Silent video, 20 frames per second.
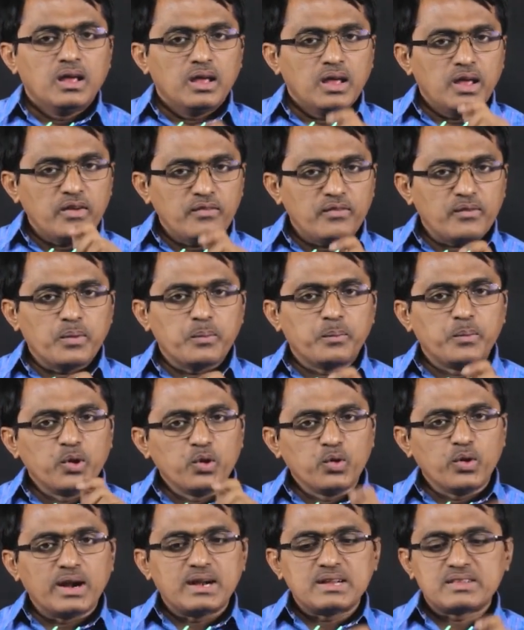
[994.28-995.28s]
If
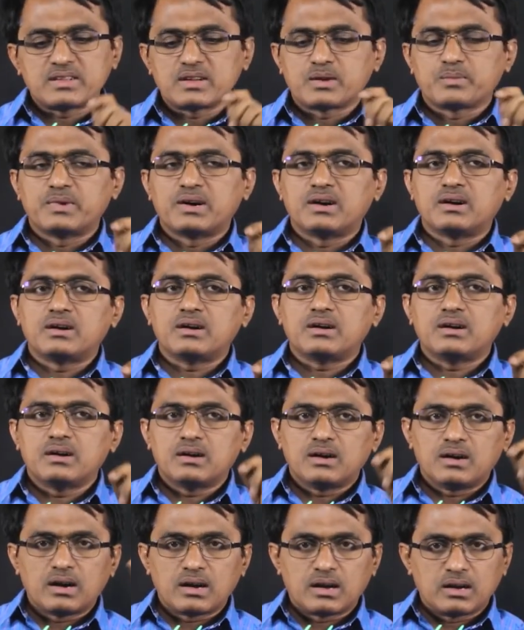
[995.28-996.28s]
mu and sigma
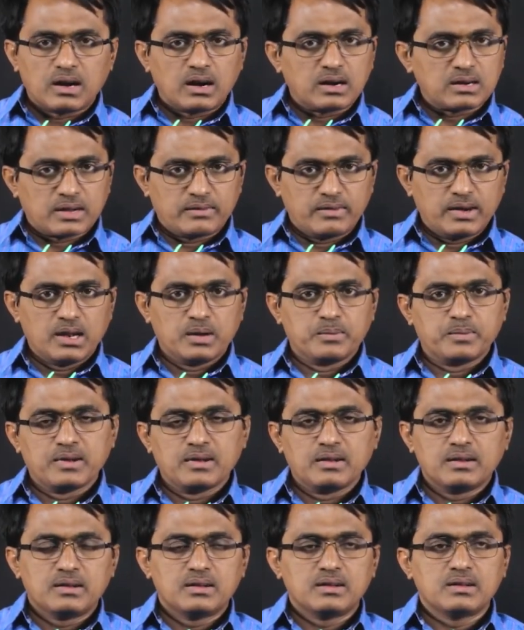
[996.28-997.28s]
are not
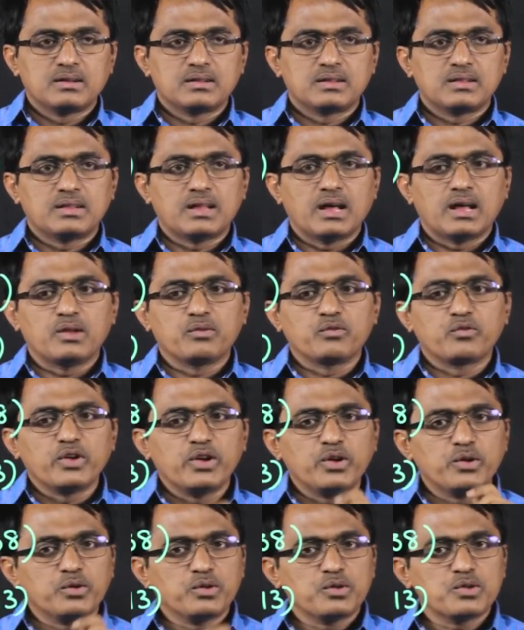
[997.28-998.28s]
available, then
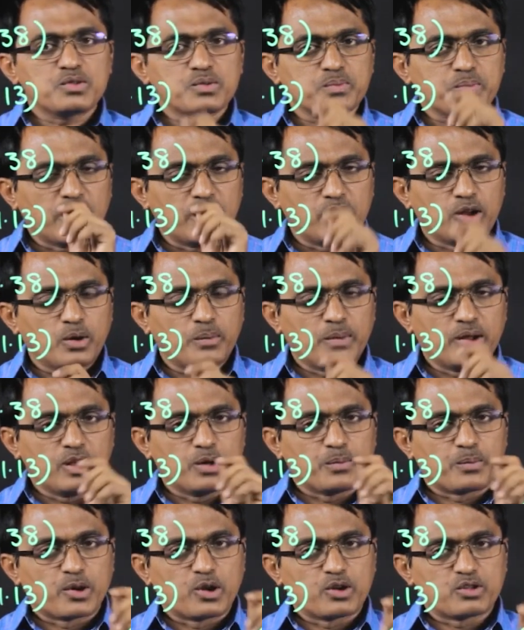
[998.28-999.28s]
we use binomial
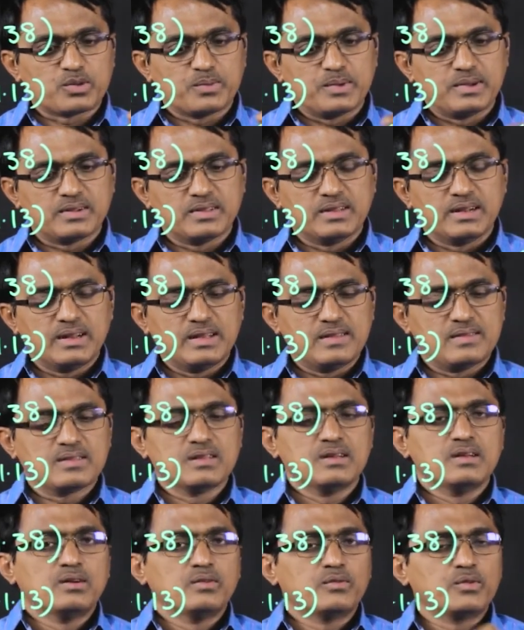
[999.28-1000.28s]
approximation, that is
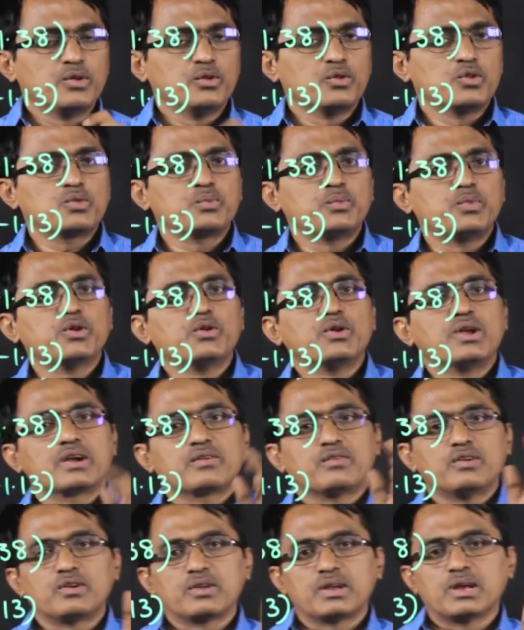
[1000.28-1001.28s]
we use mu
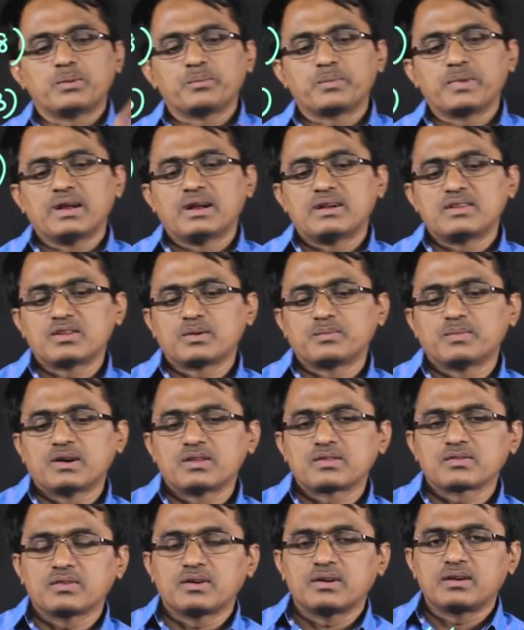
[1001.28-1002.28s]
equal to np and
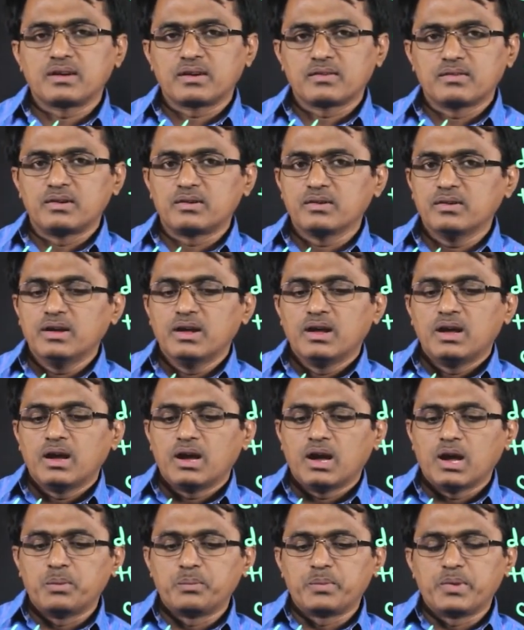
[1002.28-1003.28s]
sigma square equal to
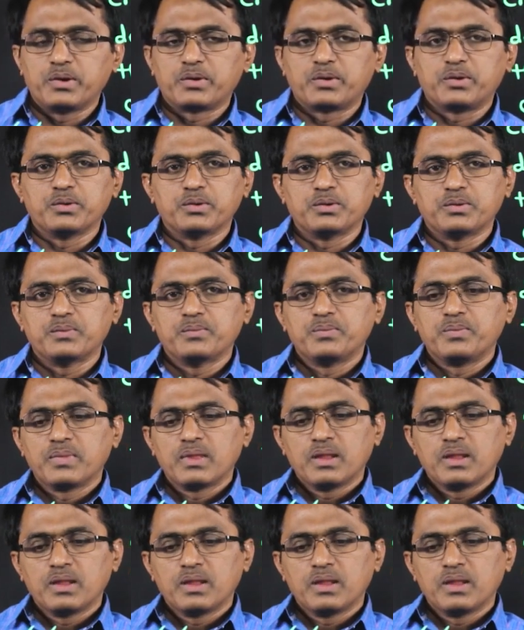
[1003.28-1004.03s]
npq.